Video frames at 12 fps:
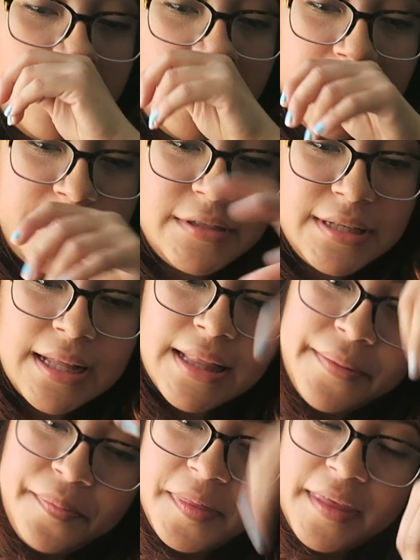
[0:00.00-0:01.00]
those
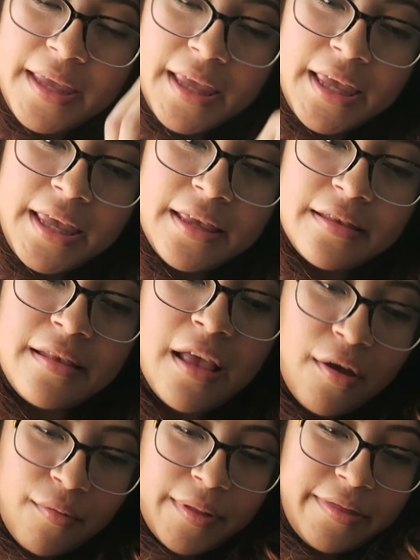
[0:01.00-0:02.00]
clip thingies
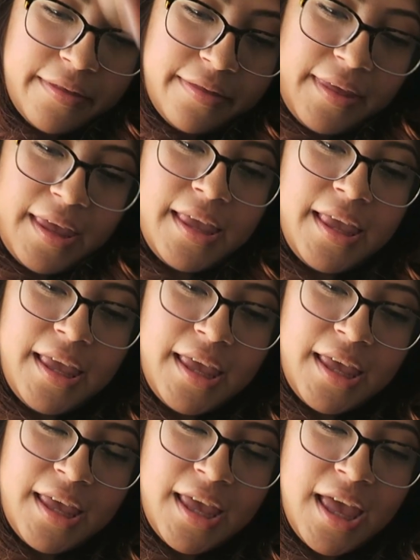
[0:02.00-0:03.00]
with the
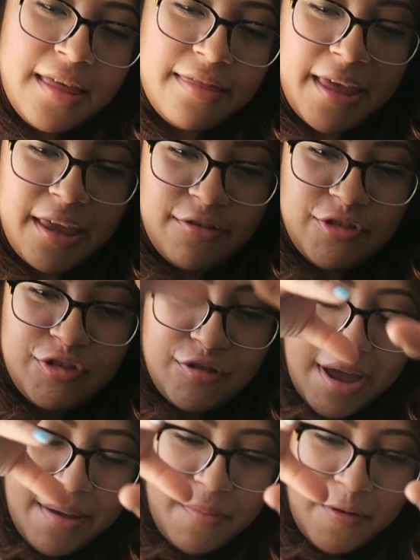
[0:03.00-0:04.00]
thingy that you
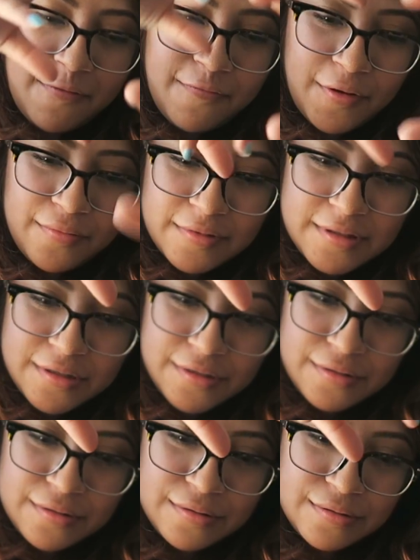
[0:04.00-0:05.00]
strap your phone
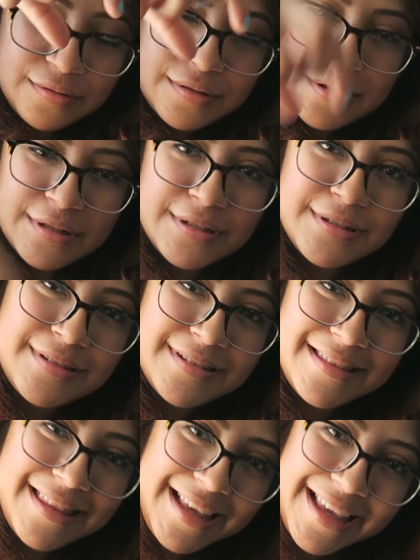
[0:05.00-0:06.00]
to
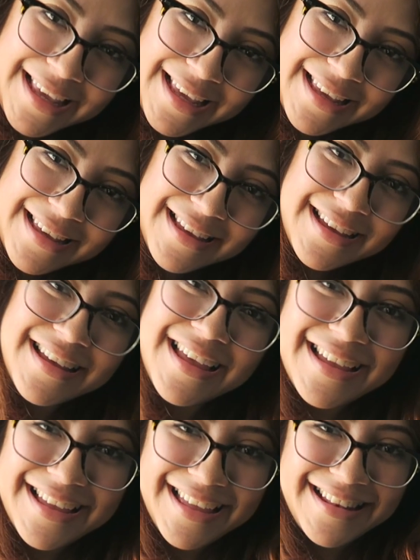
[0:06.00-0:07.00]
thingy.
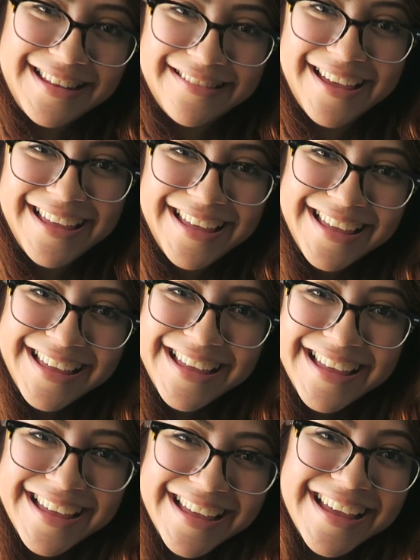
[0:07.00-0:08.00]
Anyway,
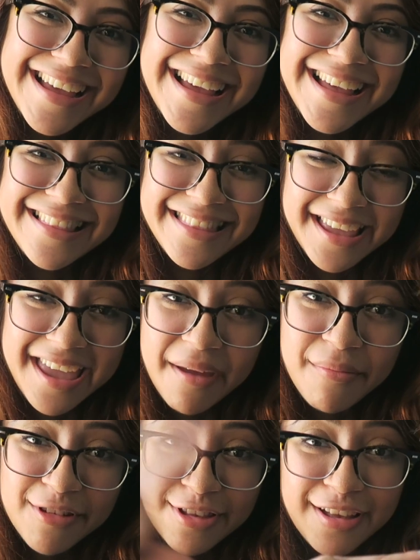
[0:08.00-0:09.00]
the
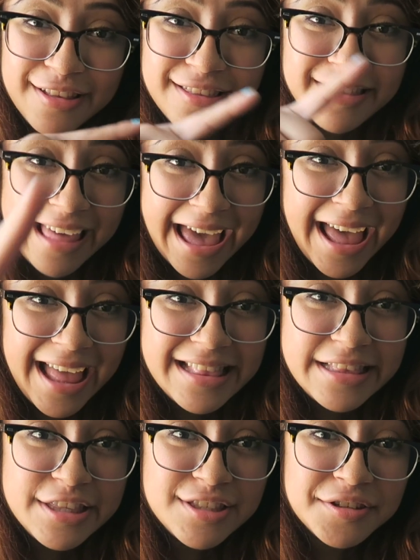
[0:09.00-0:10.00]
camera's on that,
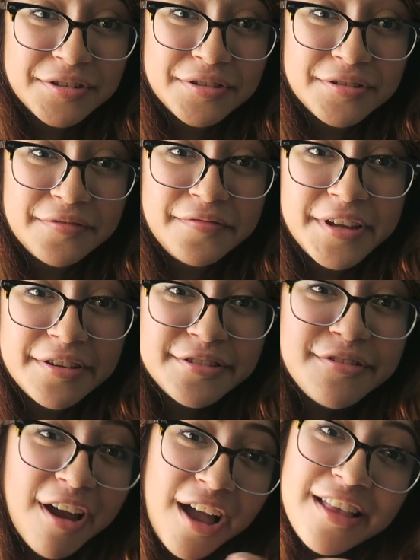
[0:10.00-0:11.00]
so
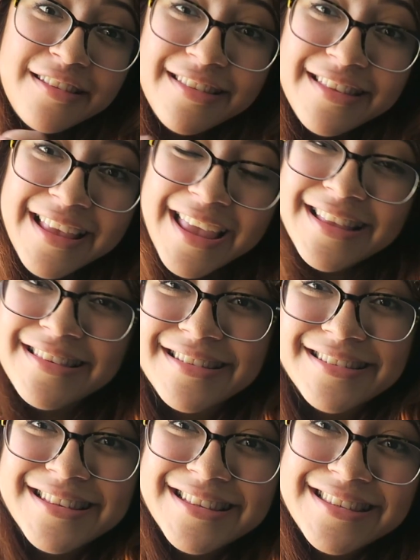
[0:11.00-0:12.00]
fingers crossed it
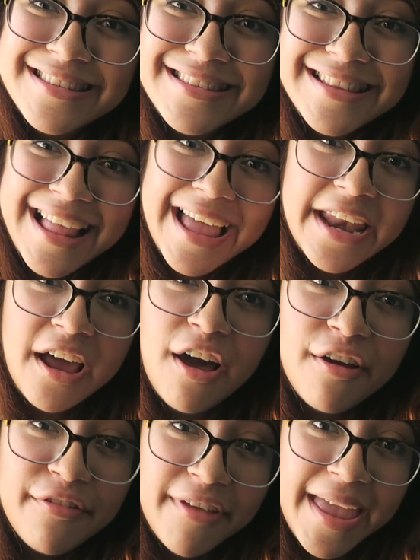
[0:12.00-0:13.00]
doesn't slide
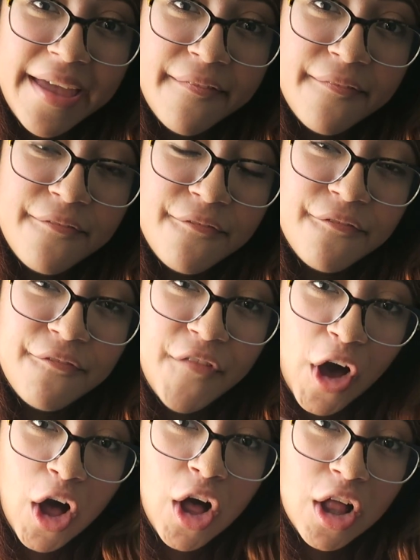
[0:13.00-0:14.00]
off and
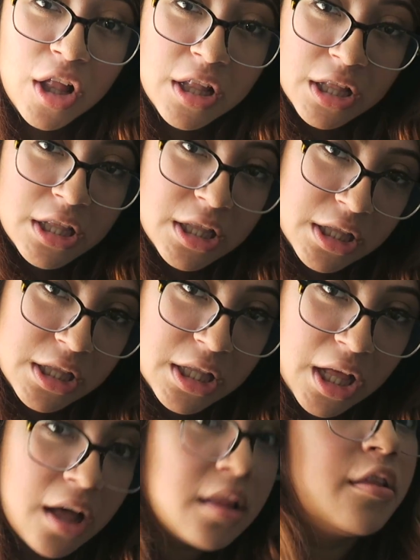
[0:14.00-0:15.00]
fall
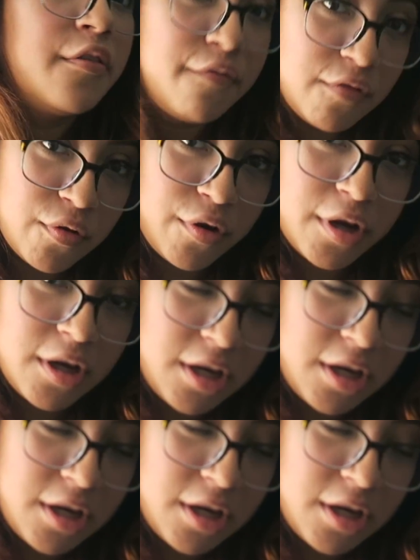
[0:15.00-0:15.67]
on the floor.